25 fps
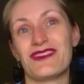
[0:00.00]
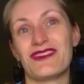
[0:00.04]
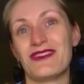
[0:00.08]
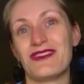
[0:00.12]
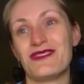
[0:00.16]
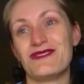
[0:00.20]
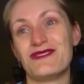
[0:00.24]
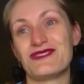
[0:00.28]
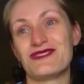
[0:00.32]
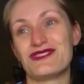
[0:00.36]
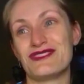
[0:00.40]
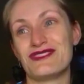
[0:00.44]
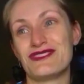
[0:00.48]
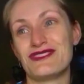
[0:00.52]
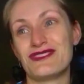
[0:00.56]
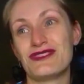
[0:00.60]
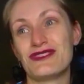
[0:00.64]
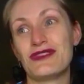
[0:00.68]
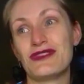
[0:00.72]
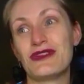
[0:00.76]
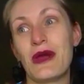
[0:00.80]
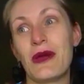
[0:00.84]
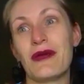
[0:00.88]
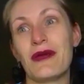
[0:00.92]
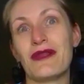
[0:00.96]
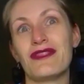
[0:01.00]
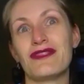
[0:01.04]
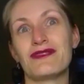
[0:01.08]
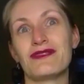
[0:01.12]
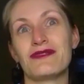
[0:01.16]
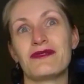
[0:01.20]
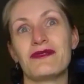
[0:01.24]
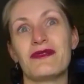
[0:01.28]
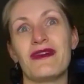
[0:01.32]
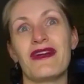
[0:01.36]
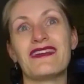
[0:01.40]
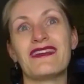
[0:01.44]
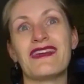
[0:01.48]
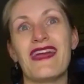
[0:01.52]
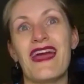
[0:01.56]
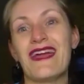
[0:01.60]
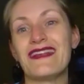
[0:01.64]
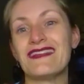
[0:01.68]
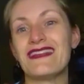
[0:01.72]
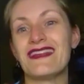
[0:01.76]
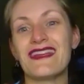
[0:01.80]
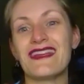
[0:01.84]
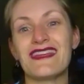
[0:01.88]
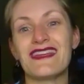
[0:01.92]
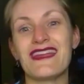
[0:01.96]
two just going through it
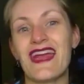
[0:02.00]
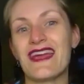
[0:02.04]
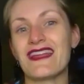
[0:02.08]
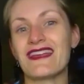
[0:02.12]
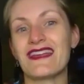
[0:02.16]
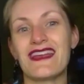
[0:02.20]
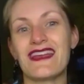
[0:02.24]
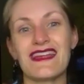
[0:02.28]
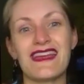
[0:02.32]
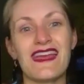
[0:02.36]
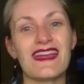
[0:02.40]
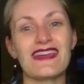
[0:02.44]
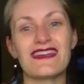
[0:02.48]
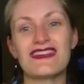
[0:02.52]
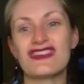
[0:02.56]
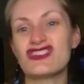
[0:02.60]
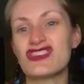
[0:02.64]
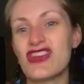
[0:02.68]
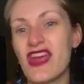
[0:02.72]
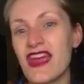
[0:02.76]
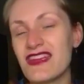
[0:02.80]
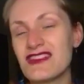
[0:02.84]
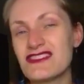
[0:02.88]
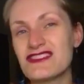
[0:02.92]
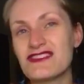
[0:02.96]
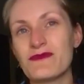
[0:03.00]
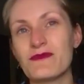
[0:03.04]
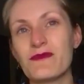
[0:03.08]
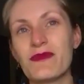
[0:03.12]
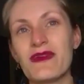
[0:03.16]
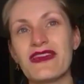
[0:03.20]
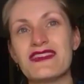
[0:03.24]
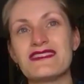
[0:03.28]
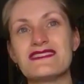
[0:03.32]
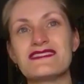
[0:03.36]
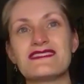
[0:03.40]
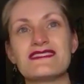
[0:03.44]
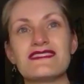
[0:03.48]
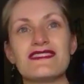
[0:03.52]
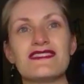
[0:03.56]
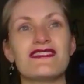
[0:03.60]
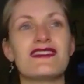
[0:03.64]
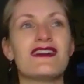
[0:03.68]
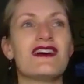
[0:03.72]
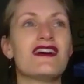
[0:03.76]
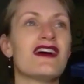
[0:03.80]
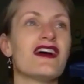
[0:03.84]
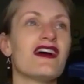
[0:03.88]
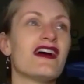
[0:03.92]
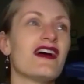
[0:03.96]
again and again and again and changing bits and
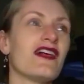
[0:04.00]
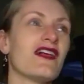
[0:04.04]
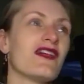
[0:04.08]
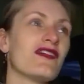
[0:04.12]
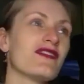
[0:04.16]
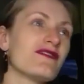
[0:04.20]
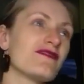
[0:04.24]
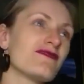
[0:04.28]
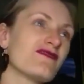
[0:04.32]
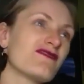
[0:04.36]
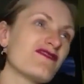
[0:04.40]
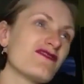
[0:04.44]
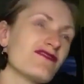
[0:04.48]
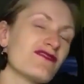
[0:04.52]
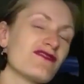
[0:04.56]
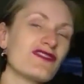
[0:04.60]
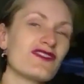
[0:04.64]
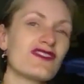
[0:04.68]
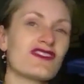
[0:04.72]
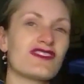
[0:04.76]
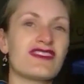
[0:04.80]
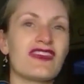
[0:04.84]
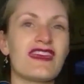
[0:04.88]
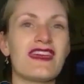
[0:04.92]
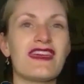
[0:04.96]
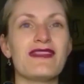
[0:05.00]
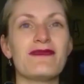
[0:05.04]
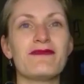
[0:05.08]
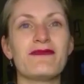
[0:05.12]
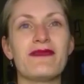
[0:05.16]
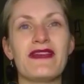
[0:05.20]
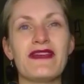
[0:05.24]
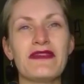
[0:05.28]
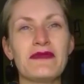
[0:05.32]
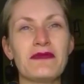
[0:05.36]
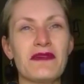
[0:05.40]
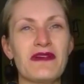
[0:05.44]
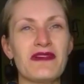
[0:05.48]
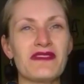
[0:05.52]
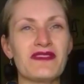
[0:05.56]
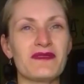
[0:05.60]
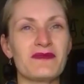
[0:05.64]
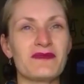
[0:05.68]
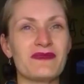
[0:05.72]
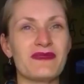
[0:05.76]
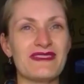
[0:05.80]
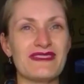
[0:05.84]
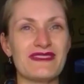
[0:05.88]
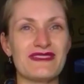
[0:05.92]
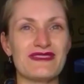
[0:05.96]
seeing bits where I was a
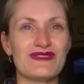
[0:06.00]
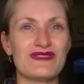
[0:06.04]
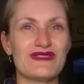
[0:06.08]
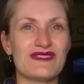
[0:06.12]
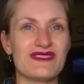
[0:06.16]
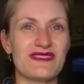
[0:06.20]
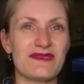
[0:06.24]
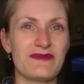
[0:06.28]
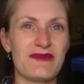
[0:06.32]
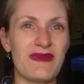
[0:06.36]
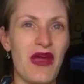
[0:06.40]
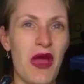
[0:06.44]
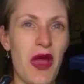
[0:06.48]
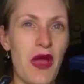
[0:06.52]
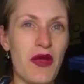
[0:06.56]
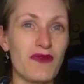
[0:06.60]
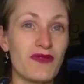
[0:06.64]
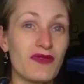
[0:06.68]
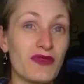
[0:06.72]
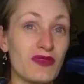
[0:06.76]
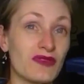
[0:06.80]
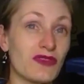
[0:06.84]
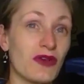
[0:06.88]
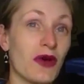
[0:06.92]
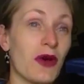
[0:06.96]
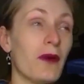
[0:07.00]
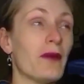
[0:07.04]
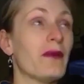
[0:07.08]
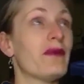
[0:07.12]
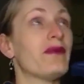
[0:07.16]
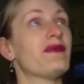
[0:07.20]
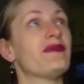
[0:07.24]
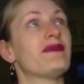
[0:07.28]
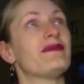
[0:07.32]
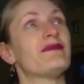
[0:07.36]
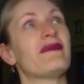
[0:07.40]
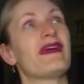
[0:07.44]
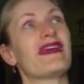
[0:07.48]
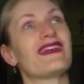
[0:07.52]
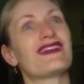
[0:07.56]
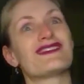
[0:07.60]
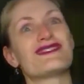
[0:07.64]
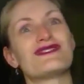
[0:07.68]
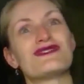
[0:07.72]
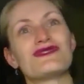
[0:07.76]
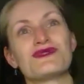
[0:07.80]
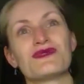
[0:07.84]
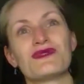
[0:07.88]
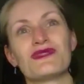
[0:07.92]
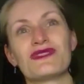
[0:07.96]
bit over the top and
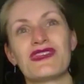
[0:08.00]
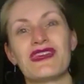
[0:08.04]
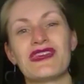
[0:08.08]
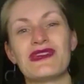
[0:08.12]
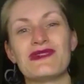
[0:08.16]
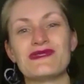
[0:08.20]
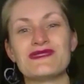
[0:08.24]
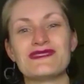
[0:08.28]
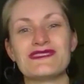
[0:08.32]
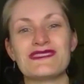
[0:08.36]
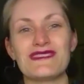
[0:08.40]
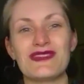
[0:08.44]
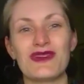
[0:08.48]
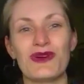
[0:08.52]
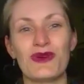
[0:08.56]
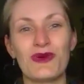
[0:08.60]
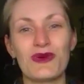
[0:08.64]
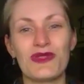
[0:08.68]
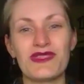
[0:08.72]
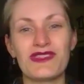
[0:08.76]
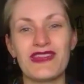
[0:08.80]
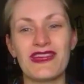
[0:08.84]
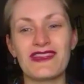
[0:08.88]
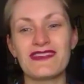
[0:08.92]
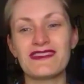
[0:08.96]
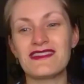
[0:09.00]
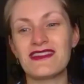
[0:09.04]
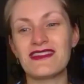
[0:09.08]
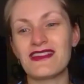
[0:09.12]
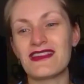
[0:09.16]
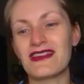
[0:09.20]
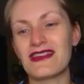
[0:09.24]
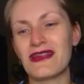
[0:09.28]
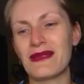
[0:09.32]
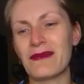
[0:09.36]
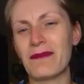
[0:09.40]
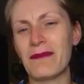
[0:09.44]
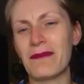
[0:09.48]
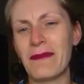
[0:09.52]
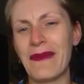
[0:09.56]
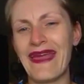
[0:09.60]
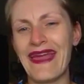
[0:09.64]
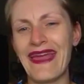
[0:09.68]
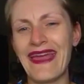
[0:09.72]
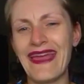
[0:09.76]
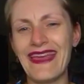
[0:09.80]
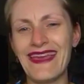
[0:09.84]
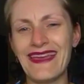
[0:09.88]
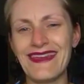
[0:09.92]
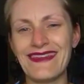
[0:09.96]
making sure that it was authentically
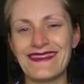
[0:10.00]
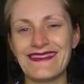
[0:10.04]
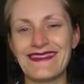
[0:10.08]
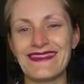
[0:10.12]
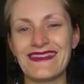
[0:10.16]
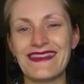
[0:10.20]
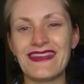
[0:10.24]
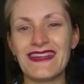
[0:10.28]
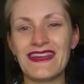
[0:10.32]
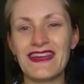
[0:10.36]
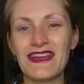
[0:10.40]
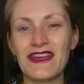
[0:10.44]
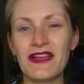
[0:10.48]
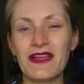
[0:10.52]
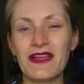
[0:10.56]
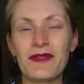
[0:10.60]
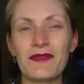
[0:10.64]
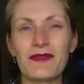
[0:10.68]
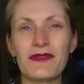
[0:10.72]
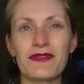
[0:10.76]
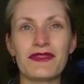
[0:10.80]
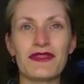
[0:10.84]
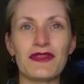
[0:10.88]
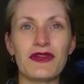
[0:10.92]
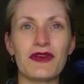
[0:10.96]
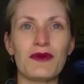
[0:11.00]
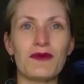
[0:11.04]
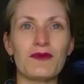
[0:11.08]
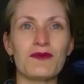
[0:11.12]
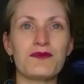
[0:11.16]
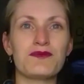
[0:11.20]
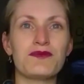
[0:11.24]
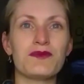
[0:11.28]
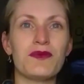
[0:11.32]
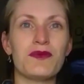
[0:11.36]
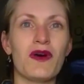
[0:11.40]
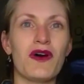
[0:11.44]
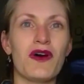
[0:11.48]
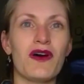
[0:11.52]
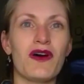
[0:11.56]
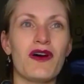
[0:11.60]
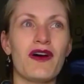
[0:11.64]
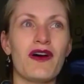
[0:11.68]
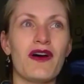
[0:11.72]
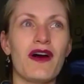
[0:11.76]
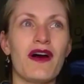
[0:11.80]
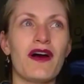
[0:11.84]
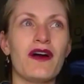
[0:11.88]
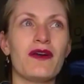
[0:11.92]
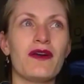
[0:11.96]
me and that what
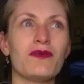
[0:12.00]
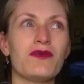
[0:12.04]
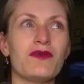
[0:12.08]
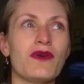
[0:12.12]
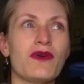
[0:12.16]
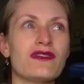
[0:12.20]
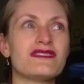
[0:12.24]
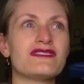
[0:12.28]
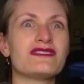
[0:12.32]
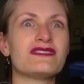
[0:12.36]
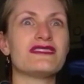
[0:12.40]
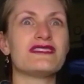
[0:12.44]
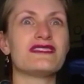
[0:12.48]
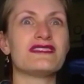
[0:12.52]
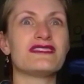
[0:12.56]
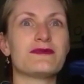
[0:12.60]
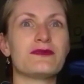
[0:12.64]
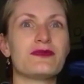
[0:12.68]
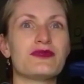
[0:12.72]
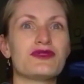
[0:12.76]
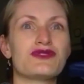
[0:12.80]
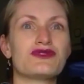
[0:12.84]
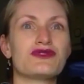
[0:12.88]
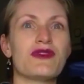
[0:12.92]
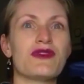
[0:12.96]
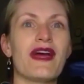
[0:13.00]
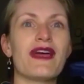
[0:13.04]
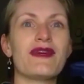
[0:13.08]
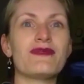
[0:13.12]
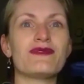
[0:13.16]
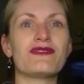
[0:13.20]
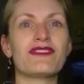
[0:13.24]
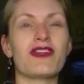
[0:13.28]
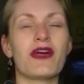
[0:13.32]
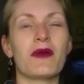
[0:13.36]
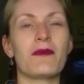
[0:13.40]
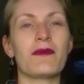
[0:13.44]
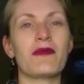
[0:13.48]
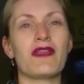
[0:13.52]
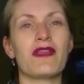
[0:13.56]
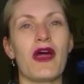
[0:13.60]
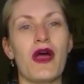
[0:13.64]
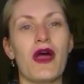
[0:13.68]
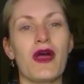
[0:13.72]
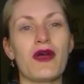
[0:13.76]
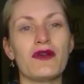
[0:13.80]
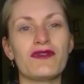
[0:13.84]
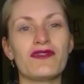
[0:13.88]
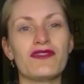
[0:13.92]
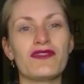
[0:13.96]
I wanted to portray was coming
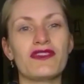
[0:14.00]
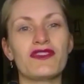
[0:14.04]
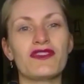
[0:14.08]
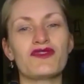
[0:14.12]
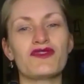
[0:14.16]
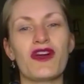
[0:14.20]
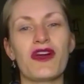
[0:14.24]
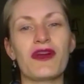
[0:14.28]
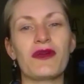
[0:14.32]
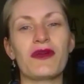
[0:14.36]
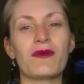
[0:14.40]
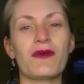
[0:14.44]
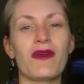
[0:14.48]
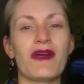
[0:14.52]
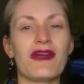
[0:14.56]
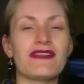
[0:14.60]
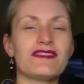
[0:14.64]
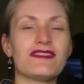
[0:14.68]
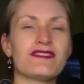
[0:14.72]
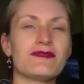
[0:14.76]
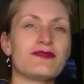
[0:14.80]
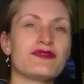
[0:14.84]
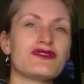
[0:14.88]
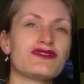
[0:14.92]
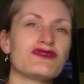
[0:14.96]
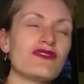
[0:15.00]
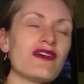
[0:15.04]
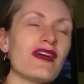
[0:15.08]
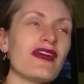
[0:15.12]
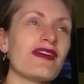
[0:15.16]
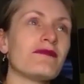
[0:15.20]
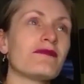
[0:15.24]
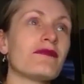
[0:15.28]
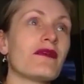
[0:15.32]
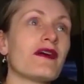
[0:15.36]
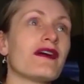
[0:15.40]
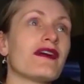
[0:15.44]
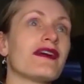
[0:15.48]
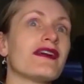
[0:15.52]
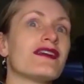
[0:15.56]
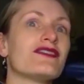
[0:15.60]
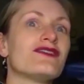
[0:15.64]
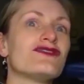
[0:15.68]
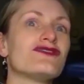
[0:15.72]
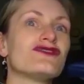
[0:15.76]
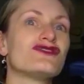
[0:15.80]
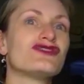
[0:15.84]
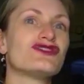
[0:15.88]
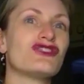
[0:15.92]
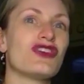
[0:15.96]
over in the right way, to portray my
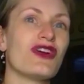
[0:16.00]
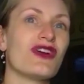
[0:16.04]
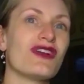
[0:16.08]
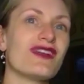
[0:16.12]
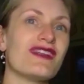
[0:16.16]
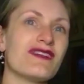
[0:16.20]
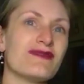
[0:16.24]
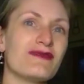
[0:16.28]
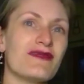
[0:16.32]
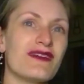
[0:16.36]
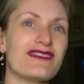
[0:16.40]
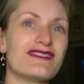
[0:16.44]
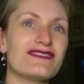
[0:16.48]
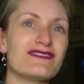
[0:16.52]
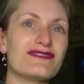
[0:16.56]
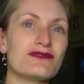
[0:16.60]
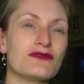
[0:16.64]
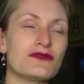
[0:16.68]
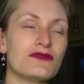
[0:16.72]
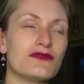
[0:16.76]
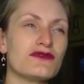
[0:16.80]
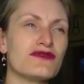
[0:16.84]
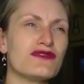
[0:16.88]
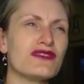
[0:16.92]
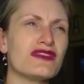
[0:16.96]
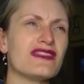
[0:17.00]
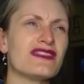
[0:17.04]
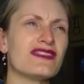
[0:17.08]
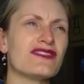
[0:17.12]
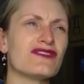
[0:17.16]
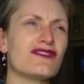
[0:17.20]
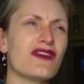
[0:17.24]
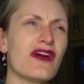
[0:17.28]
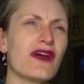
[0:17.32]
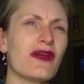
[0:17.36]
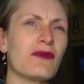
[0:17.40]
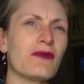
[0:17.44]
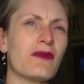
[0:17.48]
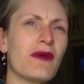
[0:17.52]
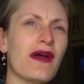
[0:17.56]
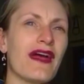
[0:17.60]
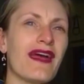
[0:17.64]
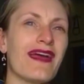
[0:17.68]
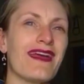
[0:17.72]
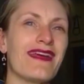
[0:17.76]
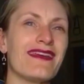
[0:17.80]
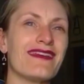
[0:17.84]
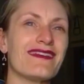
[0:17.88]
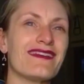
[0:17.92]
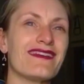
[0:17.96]
journey, my story in the right
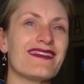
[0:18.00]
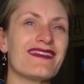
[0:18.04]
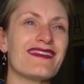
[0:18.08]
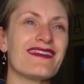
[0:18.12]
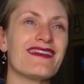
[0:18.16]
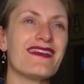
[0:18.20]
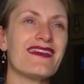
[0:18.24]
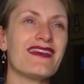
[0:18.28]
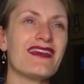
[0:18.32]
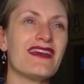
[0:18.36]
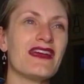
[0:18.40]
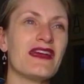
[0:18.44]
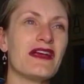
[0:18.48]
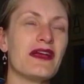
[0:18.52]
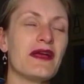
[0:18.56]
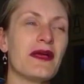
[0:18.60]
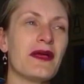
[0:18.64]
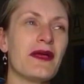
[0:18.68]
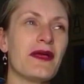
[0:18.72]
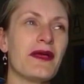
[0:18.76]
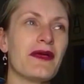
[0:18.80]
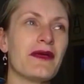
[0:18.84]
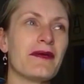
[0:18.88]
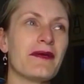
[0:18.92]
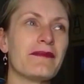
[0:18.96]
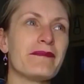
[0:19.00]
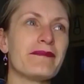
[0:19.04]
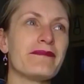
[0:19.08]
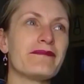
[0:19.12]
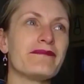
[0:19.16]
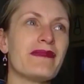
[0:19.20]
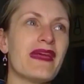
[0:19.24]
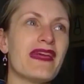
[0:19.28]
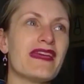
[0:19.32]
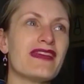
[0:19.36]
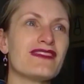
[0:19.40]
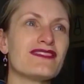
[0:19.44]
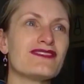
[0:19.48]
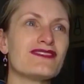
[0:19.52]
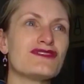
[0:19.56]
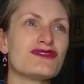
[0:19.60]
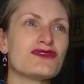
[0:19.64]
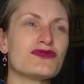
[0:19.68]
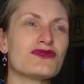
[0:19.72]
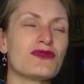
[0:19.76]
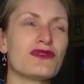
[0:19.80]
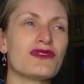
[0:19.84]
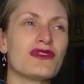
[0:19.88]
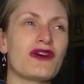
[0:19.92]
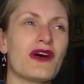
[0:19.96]
way, and making
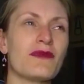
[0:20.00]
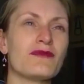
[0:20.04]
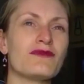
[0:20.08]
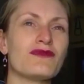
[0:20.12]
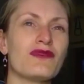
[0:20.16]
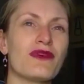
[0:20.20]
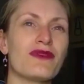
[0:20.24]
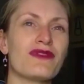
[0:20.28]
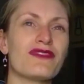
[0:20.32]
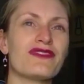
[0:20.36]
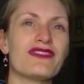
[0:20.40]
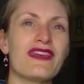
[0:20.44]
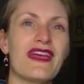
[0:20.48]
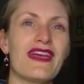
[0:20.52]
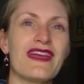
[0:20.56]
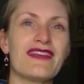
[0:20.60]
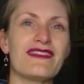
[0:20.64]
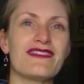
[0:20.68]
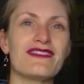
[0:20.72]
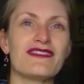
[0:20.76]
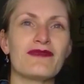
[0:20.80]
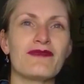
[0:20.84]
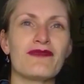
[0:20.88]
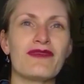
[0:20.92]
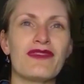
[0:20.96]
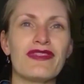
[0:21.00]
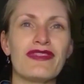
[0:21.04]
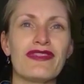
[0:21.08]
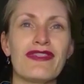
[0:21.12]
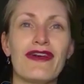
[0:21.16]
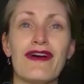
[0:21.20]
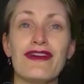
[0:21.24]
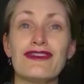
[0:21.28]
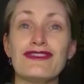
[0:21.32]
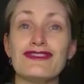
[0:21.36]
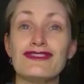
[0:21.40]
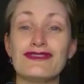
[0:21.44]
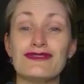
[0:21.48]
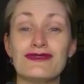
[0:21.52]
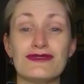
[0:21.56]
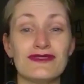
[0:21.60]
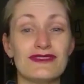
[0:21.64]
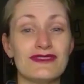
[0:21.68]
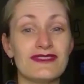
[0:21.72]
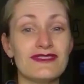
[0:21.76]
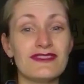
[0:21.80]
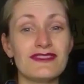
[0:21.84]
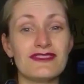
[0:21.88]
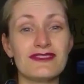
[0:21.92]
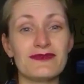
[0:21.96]
sure that I'm not saying something that I
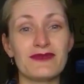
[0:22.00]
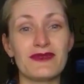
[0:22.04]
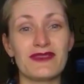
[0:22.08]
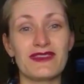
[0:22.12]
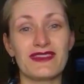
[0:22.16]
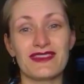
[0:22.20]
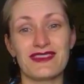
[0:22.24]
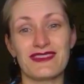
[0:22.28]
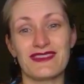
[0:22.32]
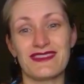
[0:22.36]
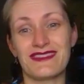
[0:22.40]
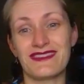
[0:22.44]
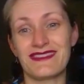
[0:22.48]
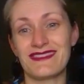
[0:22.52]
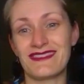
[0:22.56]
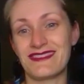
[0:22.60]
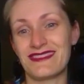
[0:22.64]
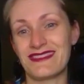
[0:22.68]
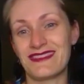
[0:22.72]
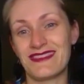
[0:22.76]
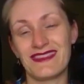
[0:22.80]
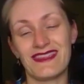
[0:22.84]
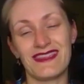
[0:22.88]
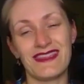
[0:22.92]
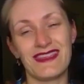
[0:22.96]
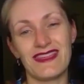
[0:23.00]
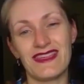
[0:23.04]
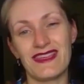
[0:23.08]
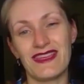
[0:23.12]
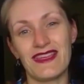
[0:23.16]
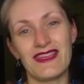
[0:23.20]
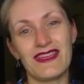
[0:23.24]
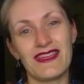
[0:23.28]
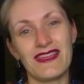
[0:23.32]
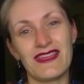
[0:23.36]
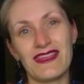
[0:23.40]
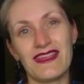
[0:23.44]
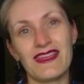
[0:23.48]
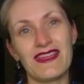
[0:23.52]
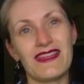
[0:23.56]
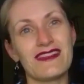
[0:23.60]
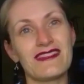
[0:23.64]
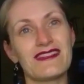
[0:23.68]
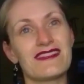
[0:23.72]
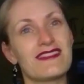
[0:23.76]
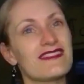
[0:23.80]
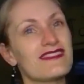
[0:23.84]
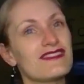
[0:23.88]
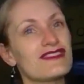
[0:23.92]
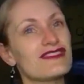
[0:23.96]
shouldn't, because
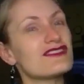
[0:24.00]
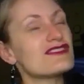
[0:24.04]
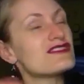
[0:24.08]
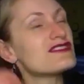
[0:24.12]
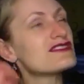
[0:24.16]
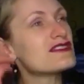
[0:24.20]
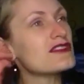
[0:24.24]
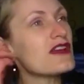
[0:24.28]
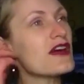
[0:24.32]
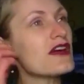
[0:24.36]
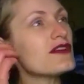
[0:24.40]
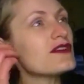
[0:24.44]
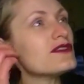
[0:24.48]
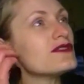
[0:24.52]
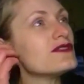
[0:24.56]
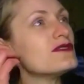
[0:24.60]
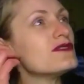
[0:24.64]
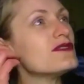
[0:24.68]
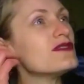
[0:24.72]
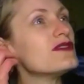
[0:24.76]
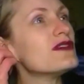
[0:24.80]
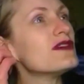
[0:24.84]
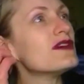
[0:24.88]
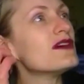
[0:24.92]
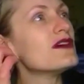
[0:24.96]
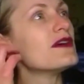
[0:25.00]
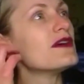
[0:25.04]
it's just so